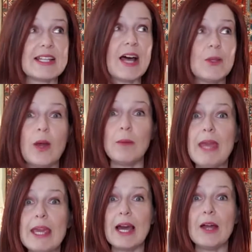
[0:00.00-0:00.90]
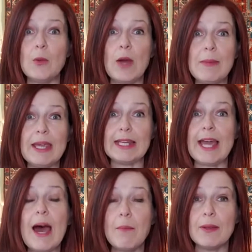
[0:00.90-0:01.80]
how do I make it
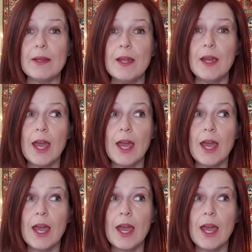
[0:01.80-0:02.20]
happen?